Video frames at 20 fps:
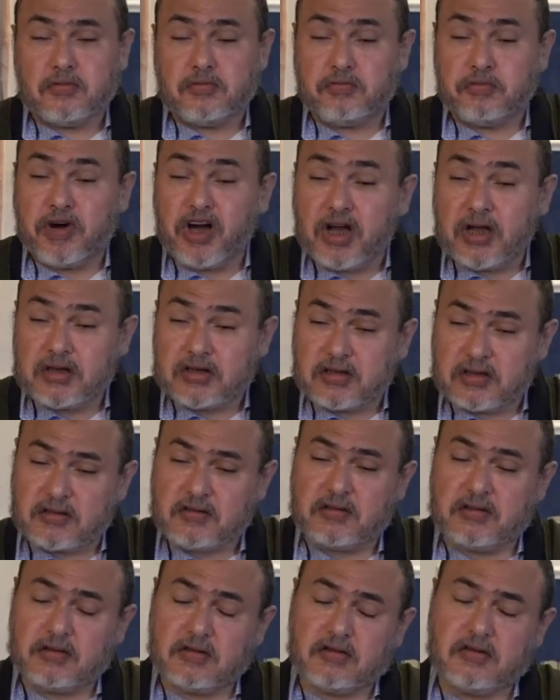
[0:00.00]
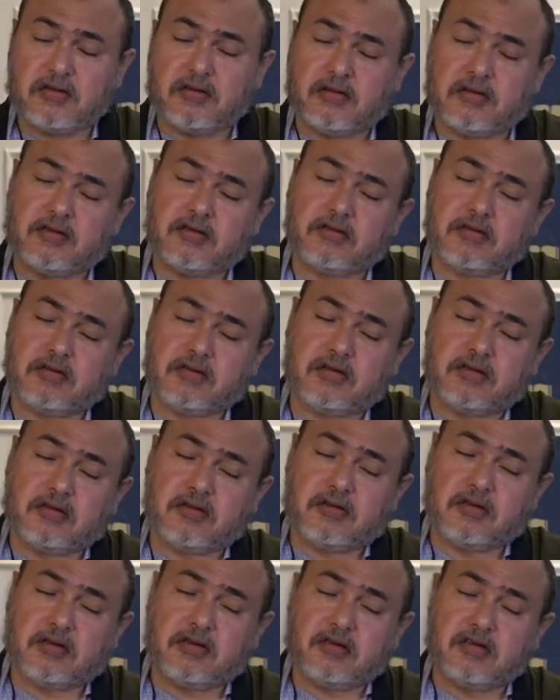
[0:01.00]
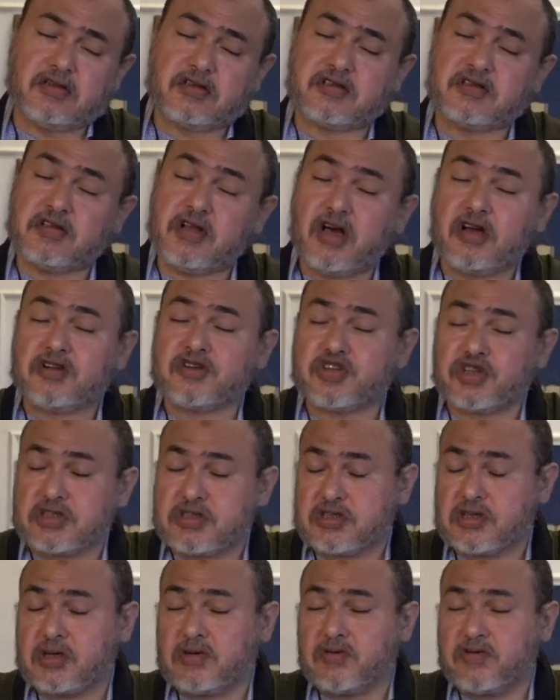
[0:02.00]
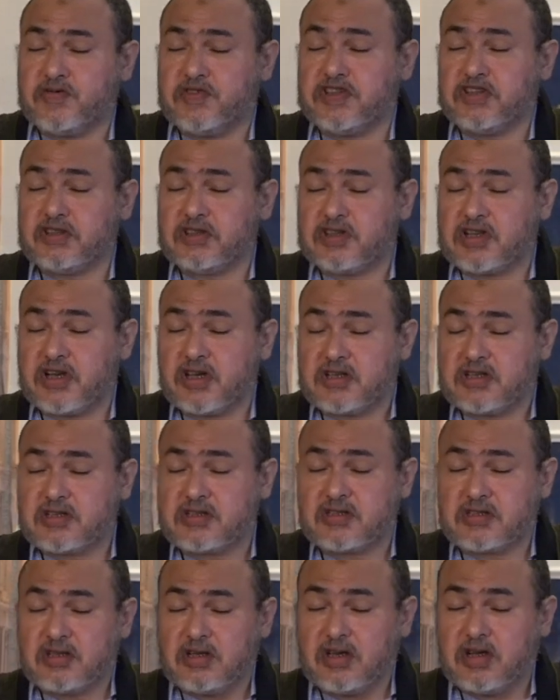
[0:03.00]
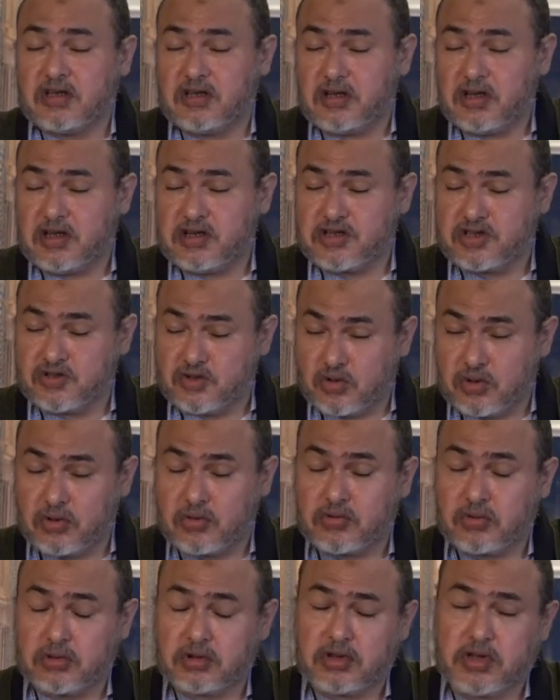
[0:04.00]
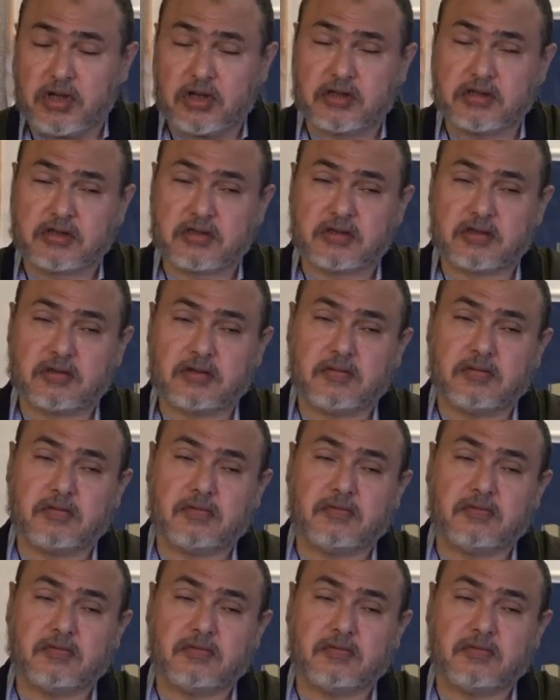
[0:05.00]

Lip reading: But it is not just the revealed text and the historical text,